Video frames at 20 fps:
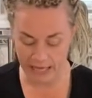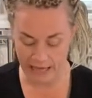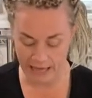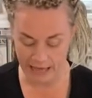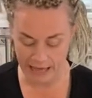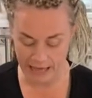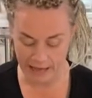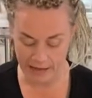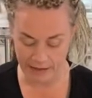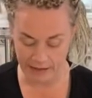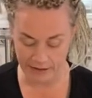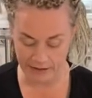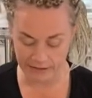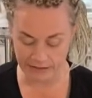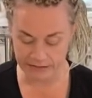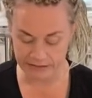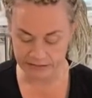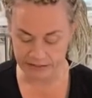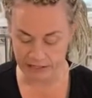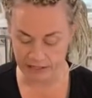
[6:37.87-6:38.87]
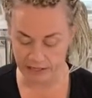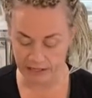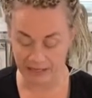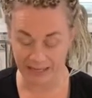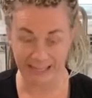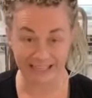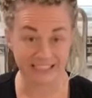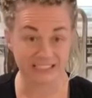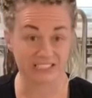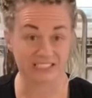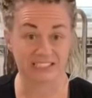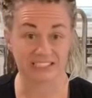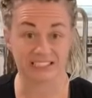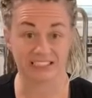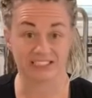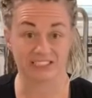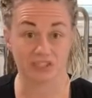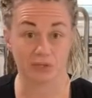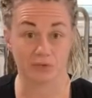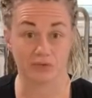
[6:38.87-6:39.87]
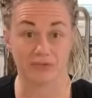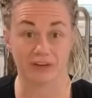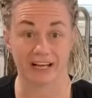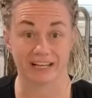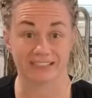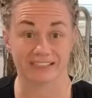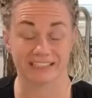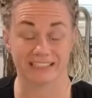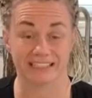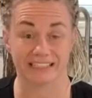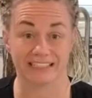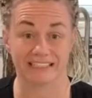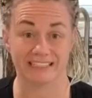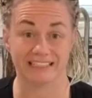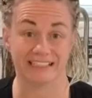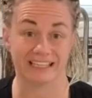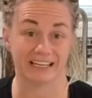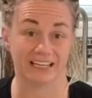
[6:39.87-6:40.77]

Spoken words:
And it's so fast and easy.